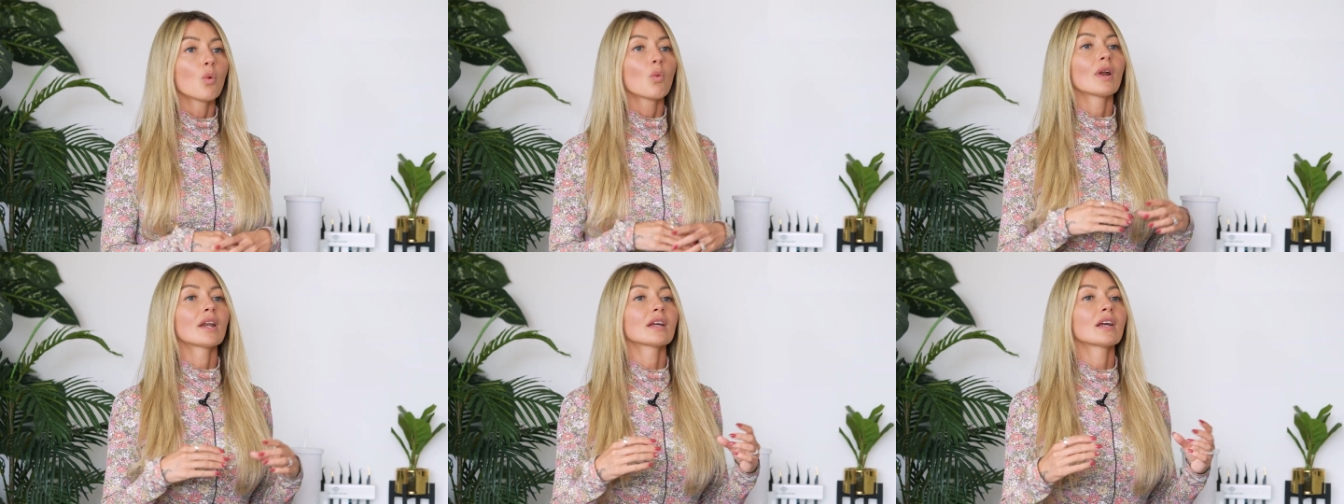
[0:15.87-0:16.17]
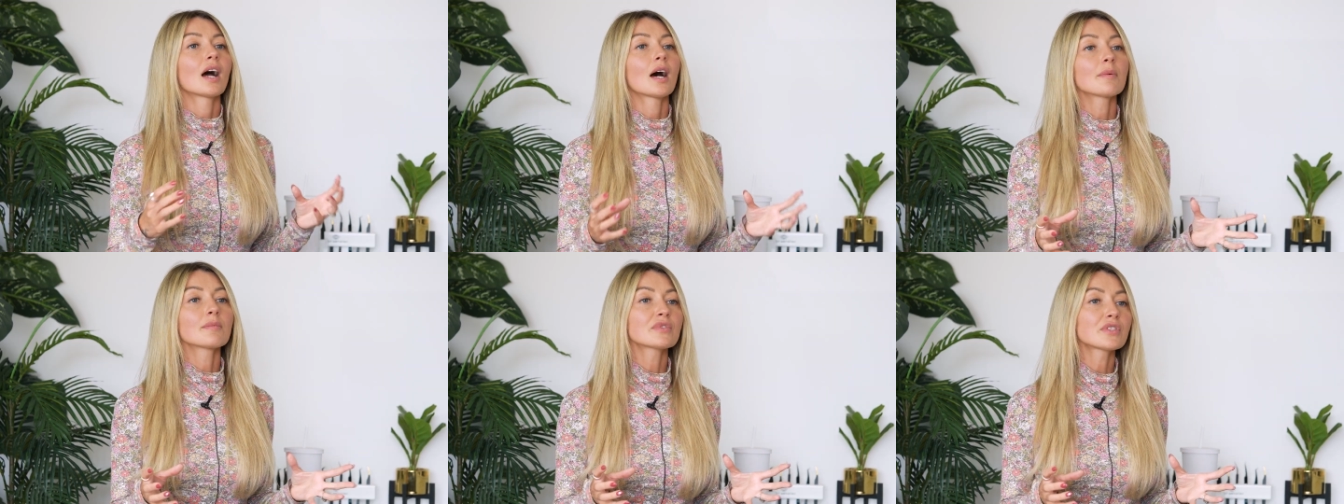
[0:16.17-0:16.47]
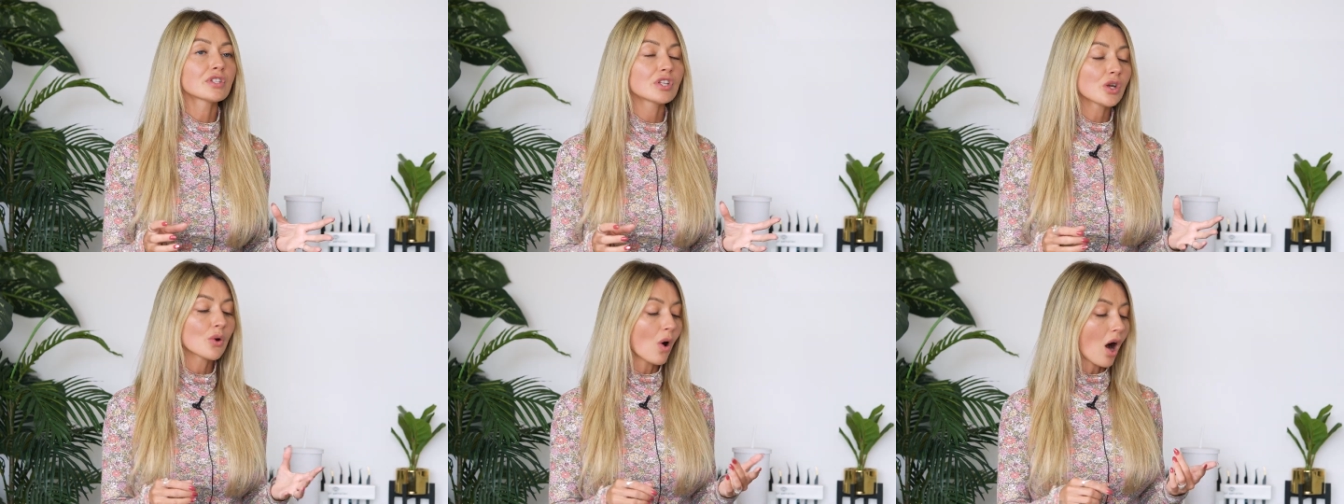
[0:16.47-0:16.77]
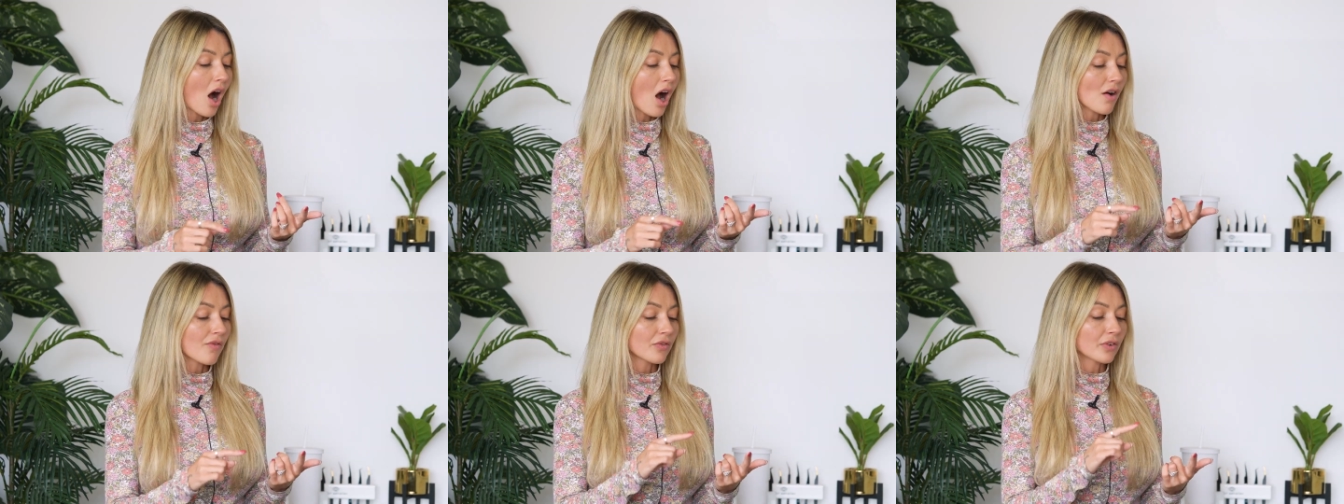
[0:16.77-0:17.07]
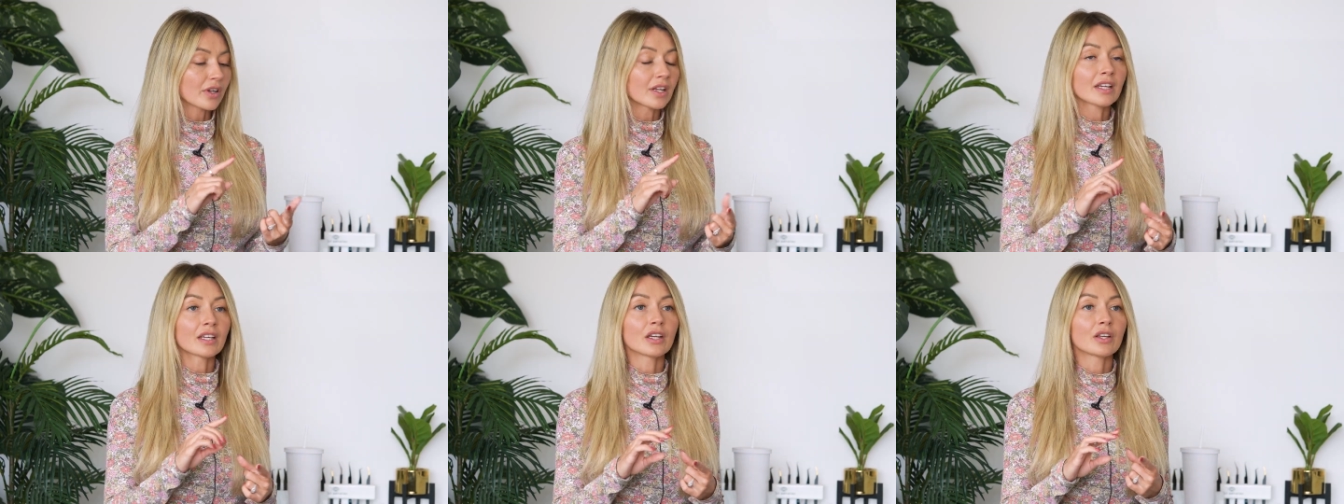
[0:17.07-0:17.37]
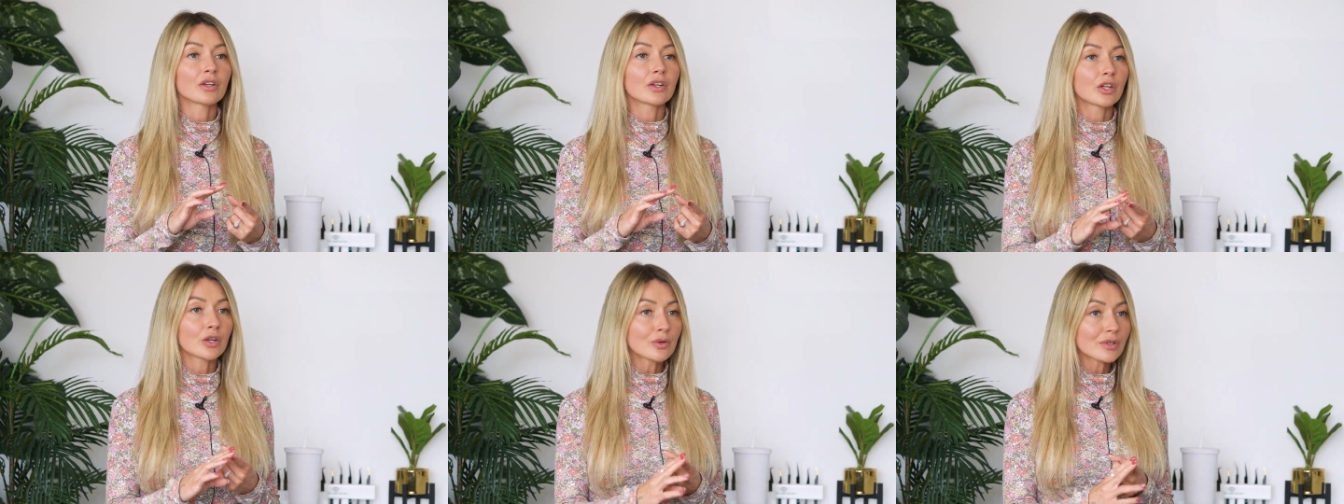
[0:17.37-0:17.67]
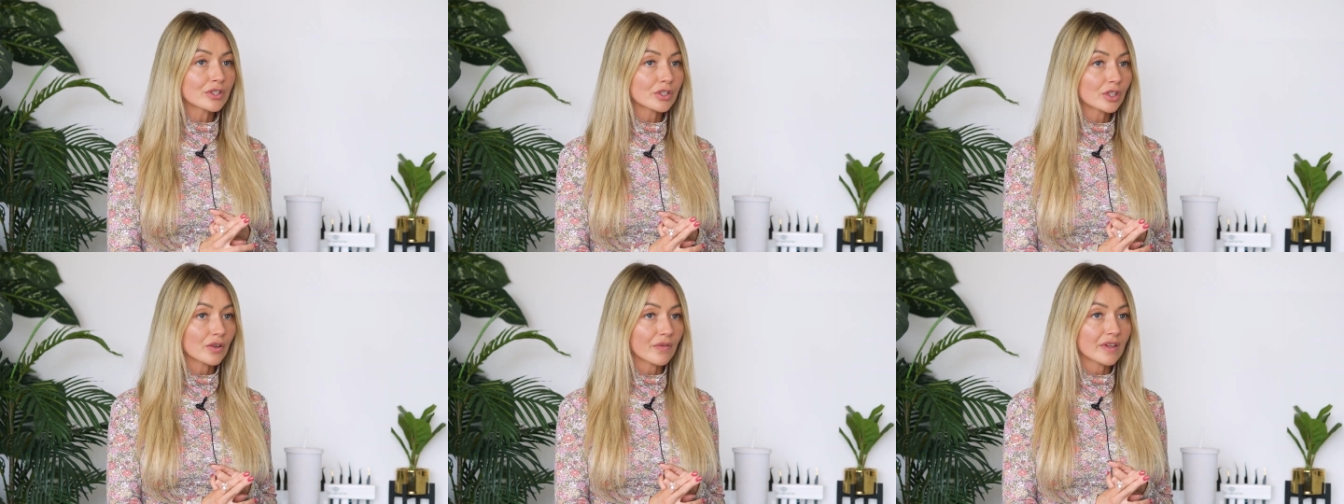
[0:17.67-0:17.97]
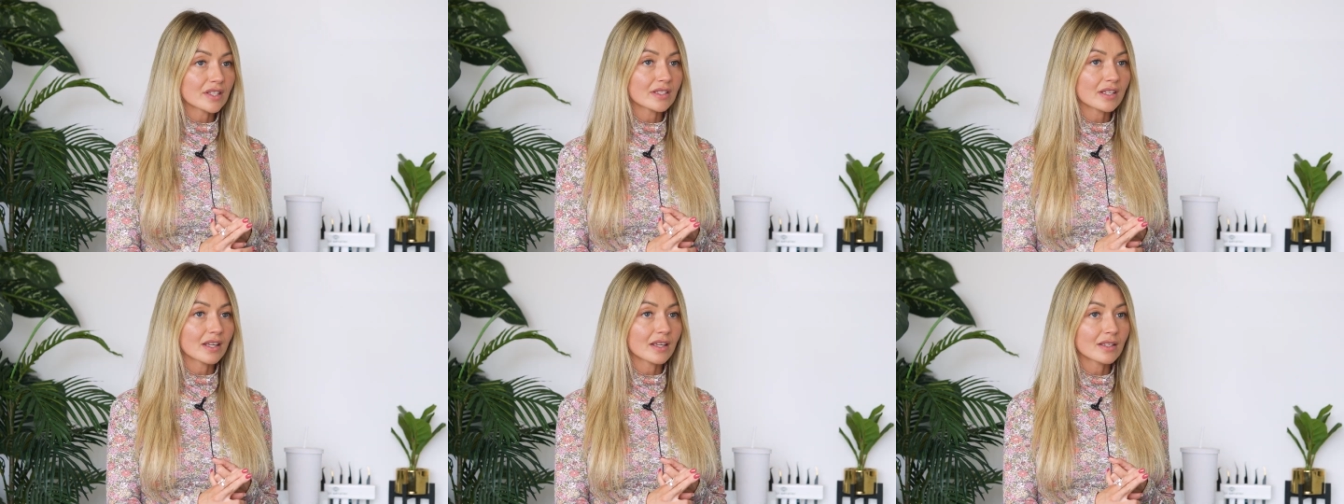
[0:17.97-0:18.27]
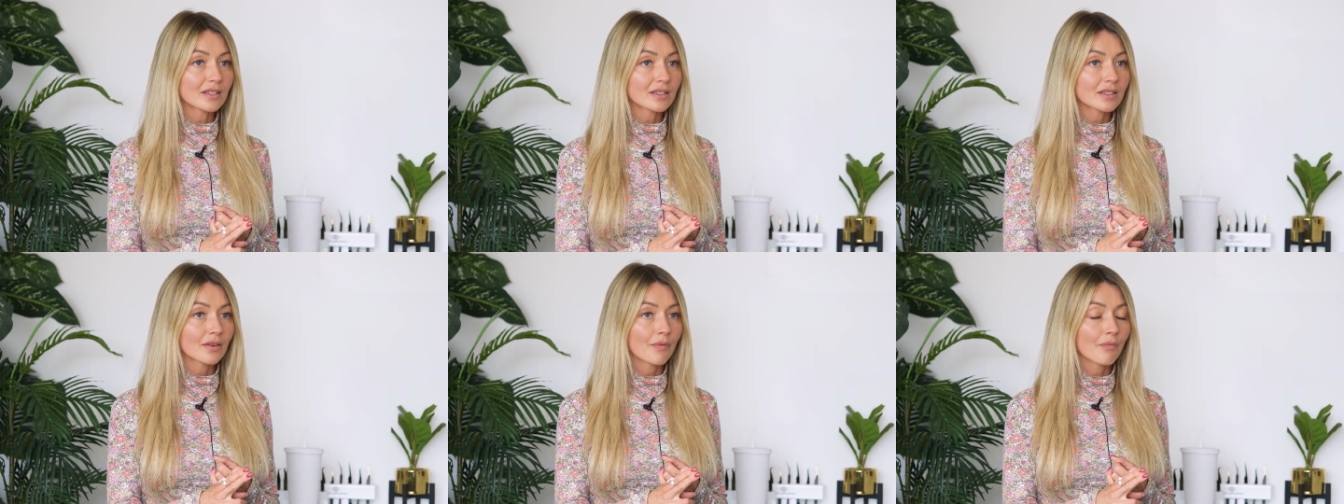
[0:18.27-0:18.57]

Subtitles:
When it comes to offering new services